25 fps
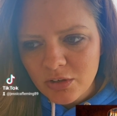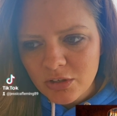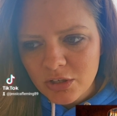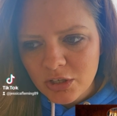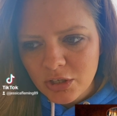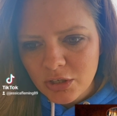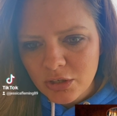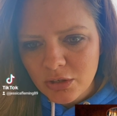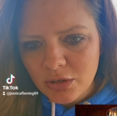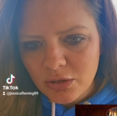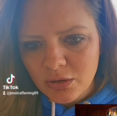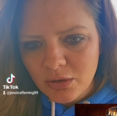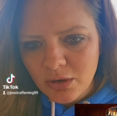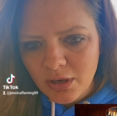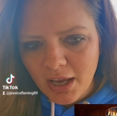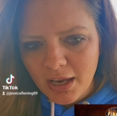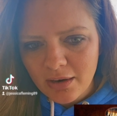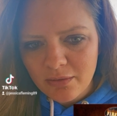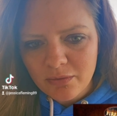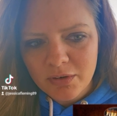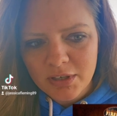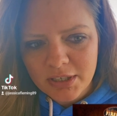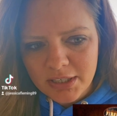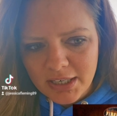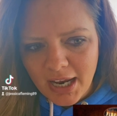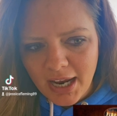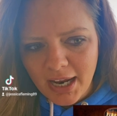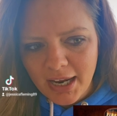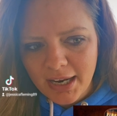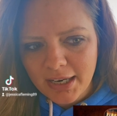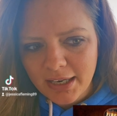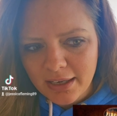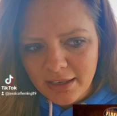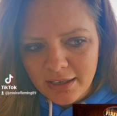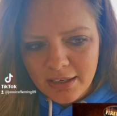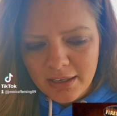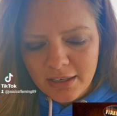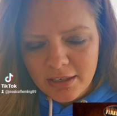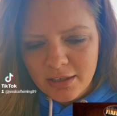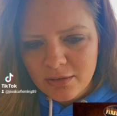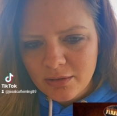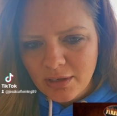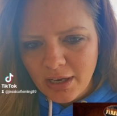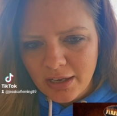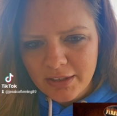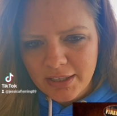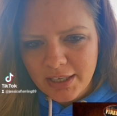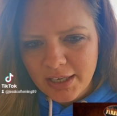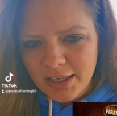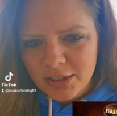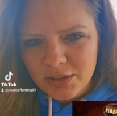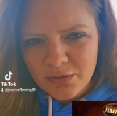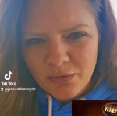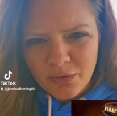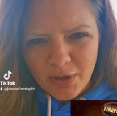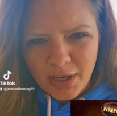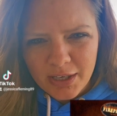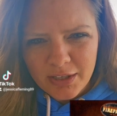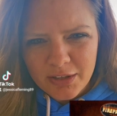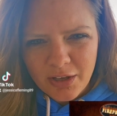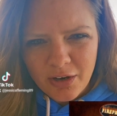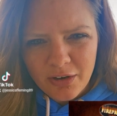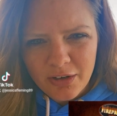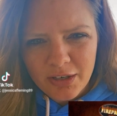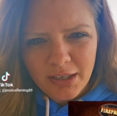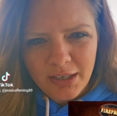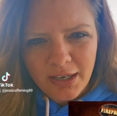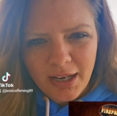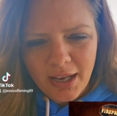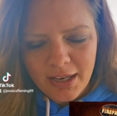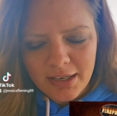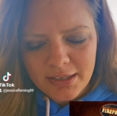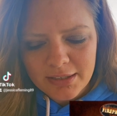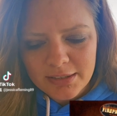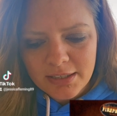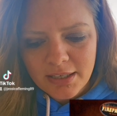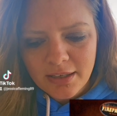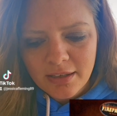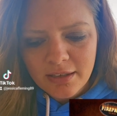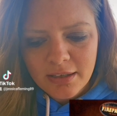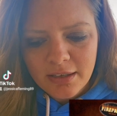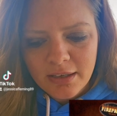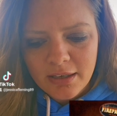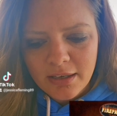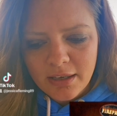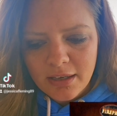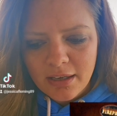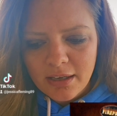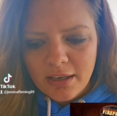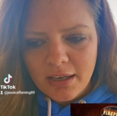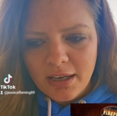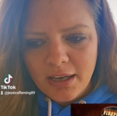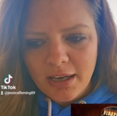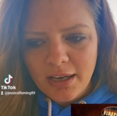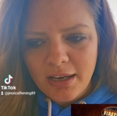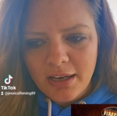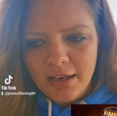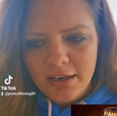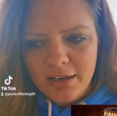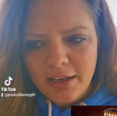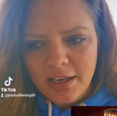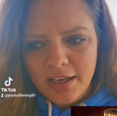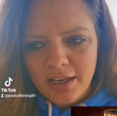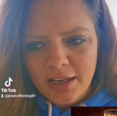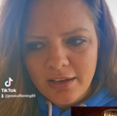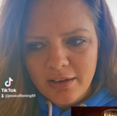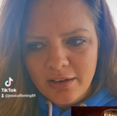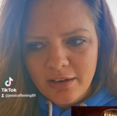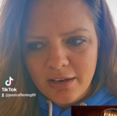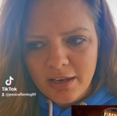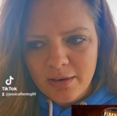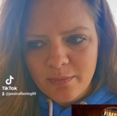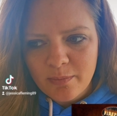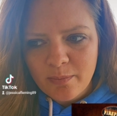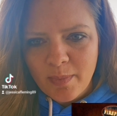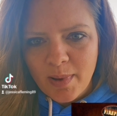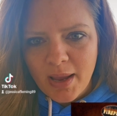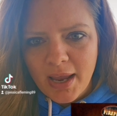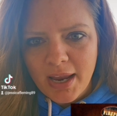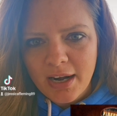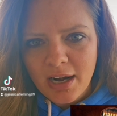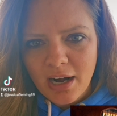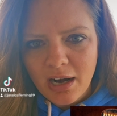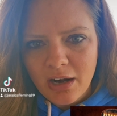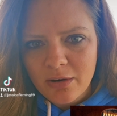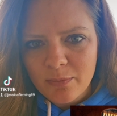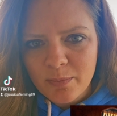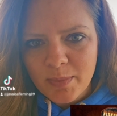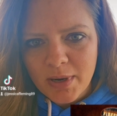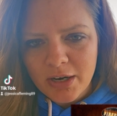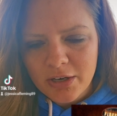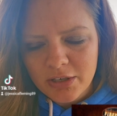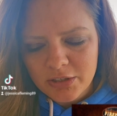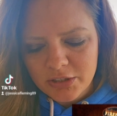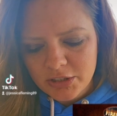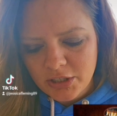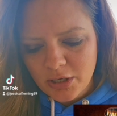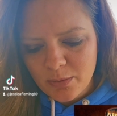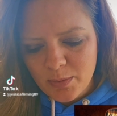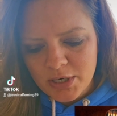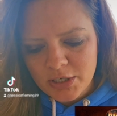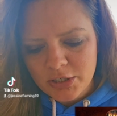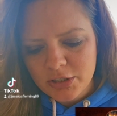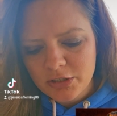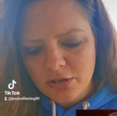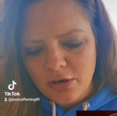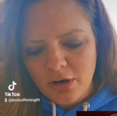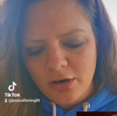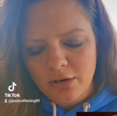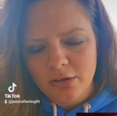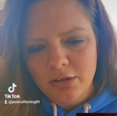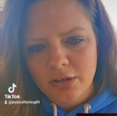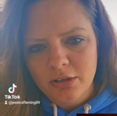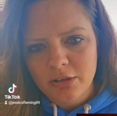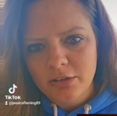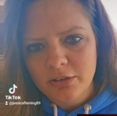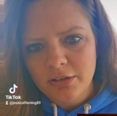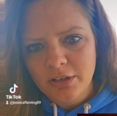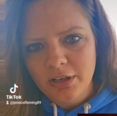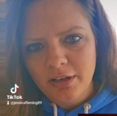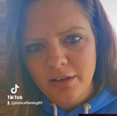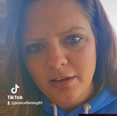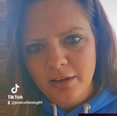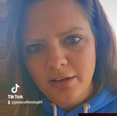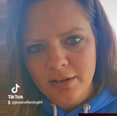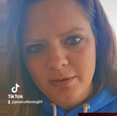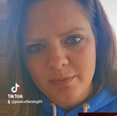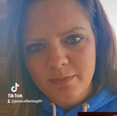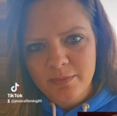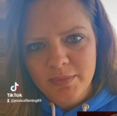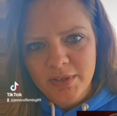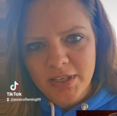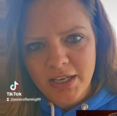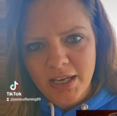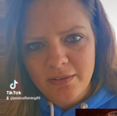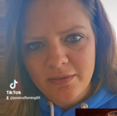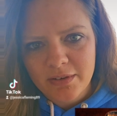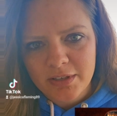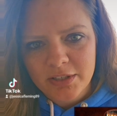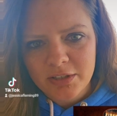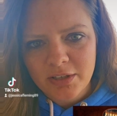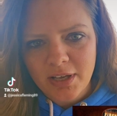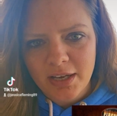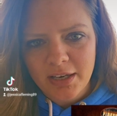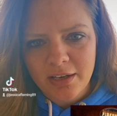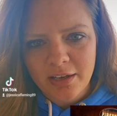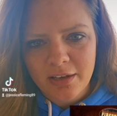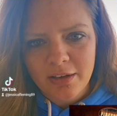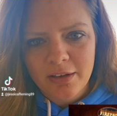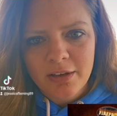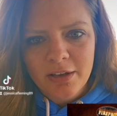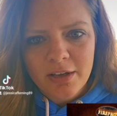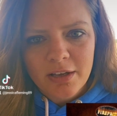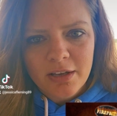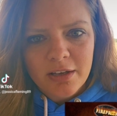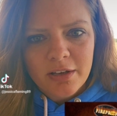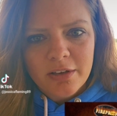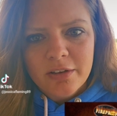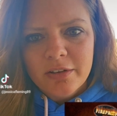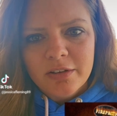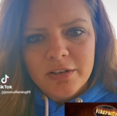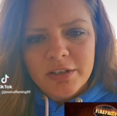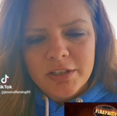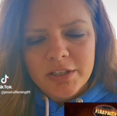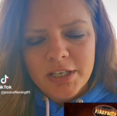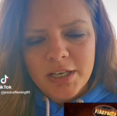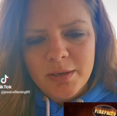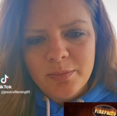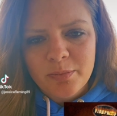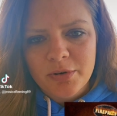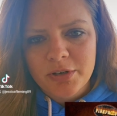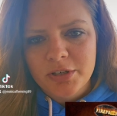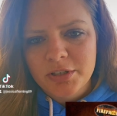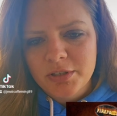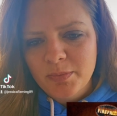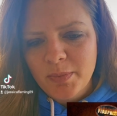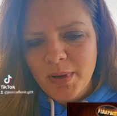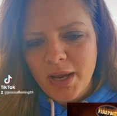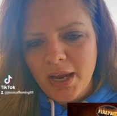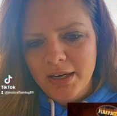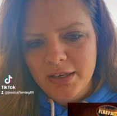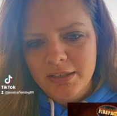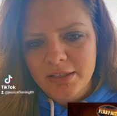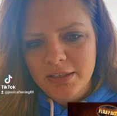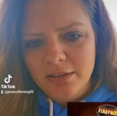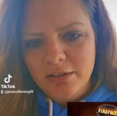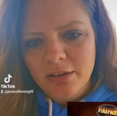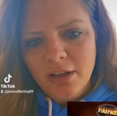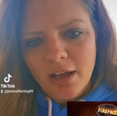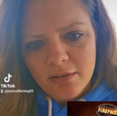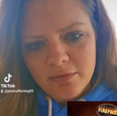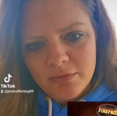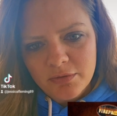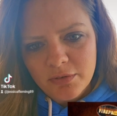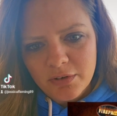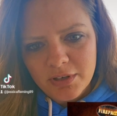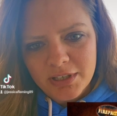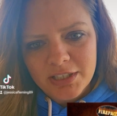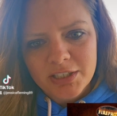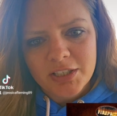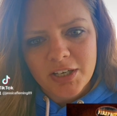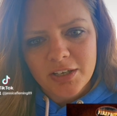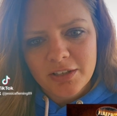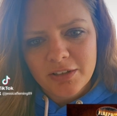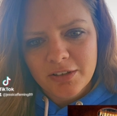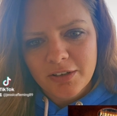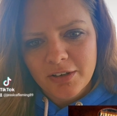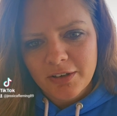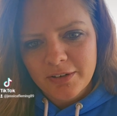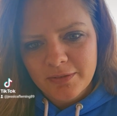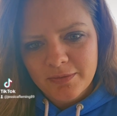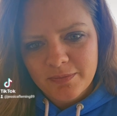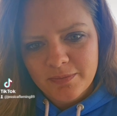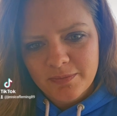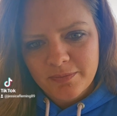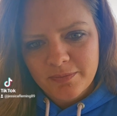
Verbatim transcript: to every day I think it's for like 30 days. And he, it made our marriage so much stronger. Um, gave us like a deep respect and love for each other.